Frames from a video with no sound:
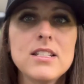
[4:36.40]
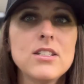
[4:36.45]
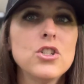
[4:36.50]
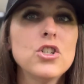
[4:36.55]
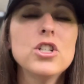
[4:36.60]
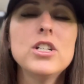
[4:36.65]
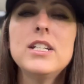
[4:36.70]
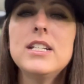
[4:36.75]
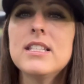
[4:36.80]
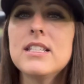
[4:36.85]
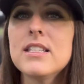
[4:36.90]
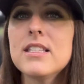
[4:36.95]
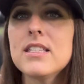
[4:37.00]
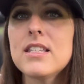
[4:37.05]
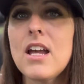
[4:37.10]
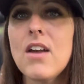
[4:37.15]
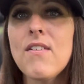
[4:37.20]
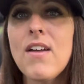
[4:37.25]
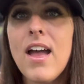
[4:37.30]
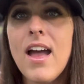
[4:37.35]
and trees and
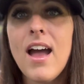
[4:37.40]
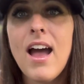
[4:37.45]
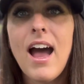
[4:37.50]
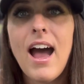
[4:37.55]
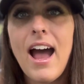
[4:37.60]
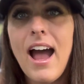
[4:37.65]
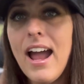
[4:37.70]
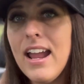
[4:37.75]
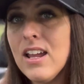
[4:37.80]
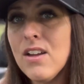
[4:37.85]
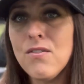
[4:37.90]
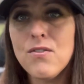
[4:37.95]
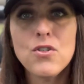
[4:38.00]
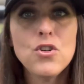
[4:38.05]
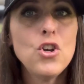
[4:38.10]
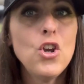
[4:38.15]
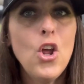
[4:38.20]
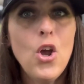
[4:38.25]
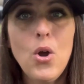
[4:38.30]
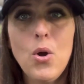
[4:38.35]
stuff, I have
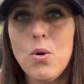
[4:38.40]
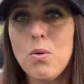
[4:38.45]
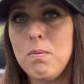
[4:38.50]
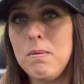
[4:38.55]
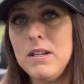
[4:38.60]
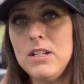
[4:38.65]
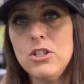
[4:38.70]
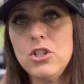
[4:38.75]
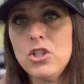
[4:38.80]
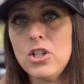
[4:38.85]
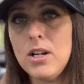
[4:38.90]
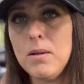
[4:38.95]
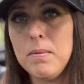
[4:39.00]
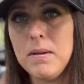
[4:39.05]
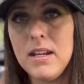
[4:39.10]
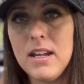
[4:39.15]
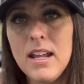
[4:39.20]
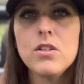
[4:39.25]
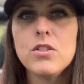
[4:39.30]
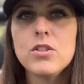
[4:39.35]
no
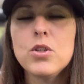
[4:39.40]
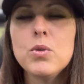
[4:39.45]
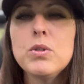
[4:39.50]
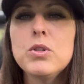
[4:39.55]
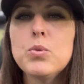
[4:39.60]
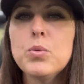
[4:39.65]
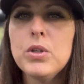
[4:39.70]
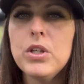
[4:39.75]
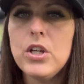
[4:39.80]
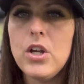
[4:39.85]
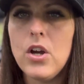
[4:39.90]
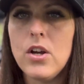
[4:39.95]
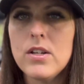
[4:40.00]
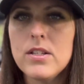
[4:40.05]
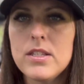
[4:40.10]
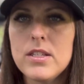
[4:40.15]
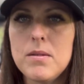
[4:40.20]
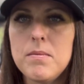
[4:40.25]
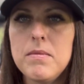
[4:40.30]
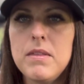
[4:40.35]
pinstriping. So it's really
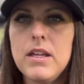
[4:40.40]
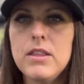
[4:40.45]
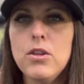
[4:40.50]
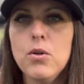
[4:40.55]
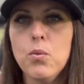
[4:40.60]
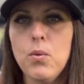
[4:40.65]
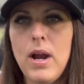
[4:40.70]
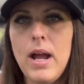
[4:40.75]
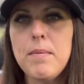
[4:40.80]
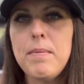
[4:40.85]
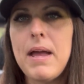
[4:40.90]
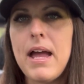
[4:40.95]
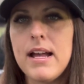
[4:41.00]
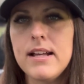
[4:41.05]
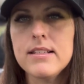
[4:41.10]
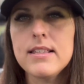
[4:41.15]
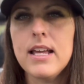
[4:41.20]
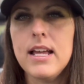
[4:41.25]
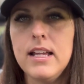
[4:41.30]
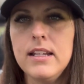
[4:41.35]
awesome that the wrap
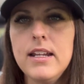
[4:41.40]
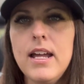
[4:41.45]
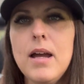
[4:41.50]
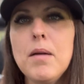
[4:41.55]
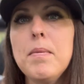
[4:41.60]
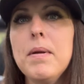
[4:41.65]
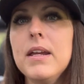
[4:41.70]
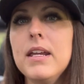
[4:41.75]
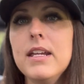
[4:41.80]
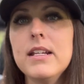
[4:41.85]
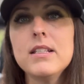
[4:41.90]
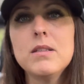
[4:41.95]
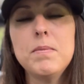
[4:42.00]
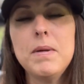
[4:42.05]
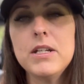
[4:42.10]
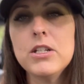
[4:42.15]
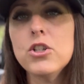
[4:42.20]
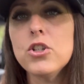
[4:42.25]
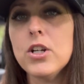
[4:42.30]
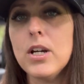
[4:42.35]
has held up against
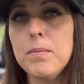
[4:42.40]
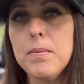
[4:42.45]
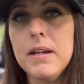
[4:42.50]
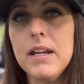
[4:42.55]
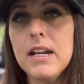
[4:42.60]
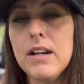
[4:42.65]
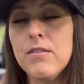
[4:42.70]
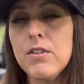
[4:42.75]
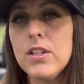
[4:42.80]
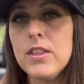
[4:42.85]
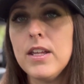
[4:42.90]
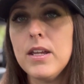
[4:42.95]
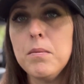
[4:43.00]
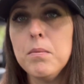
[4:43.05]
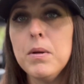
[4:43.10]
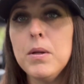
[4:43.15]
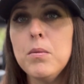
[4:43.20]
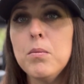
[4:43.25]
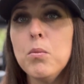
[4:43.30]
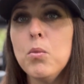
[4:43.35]
pinstriping and
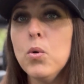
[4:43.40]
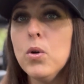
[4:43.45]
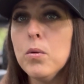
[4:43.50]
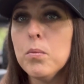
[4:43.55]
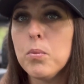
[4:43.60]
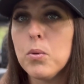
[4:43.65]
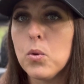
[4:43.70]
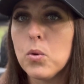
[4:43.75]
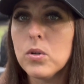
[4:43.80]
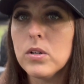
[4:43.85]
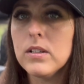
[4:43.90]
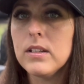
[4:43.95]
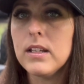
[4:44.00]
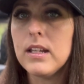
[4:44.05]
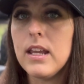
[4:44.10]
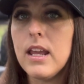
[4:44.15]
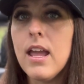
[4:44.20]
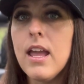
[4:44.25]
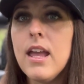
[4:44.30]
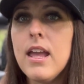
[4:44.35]
everything. But more
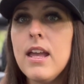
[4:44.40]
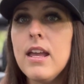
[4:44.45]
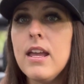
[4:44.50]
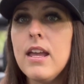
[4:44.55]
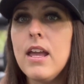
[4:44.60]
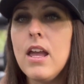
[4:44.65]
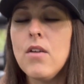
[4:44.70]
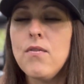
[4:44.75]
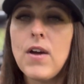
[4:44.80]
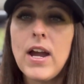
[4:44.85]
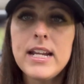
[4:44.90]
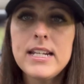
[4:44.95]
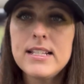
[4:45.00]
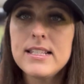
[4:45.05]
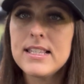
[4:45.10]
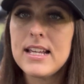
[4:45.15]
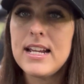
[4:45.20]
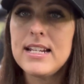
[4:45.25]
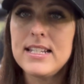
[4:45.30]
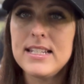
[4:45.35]
importantly, if I
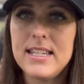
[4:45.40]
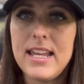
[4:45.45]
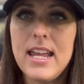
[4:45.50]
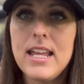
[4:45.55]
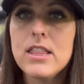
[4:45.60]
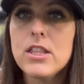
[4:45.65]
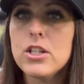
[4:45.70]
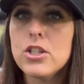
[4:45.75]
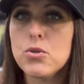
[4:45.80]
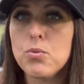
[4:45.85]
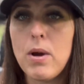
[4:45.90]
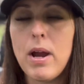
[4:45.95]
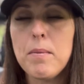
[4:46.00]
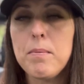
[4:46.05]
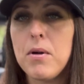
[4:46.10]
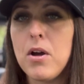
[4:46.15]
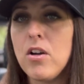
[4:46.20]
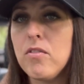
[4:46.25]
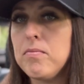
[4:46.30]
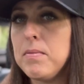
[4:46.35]
decide to take this
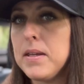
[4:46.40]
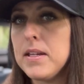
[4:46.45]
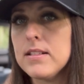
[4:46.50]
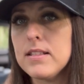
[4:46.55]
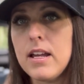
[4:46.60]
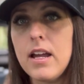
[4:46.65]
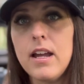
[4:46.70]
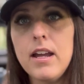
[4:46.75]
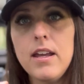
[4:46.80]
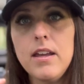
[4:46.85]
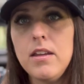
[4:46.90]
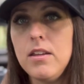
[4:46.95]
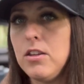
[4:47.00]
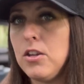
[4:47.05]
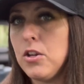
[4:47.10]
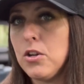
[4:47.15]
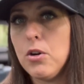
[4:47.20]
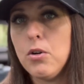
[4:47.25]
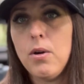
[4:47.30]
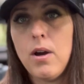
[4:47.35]
wrap off because I,
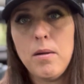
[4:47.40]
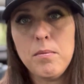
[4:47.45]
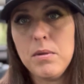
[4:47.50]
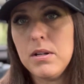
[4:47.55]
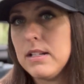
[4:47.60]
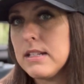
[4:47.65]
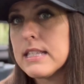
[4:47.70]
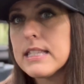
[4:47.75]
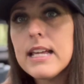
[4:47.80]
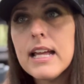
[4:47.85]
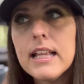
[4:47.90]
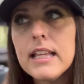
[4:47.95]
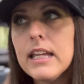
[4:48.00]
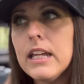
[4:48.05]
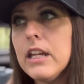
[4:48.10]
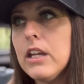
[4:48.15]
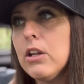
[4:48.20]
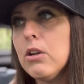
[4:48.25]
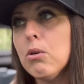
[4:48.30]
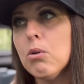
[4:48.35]
you know, I'm going to sell
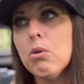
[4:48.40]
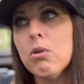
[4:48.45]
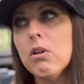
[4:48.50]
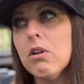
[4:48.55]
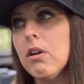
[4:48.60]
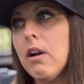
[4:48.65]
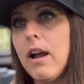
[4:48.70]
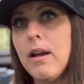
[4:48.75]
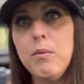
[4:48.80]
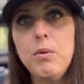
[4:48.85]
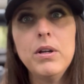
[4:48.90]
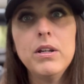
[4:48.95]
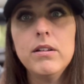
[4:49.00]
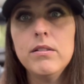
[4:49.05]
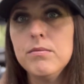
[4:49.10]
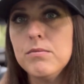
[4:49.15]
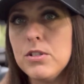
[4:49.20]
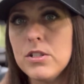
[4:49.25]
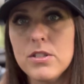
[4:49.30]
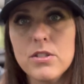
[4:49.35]
it, or I want
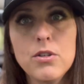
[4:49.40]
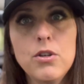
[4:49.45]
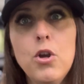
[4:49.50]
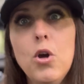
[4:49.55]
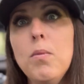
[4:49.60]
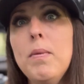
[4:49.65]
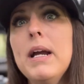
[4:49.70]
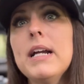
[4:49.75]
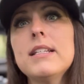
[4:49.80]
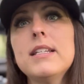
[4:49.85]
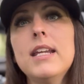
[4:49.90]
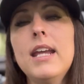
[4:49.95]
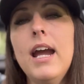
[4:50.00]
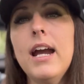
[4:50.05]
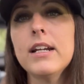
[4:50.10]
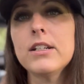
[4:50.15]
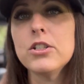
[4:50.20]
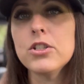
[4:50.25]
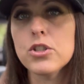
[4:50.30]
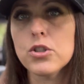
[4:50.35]
to just go back to
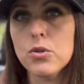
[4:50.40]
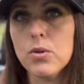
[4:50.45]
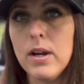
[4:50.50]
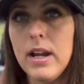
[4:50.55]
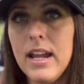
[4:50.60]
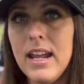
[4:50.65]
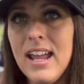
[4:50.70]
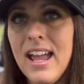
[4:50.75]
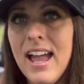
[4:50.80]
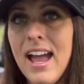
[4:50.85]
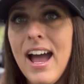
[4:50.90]
Cactus Gray,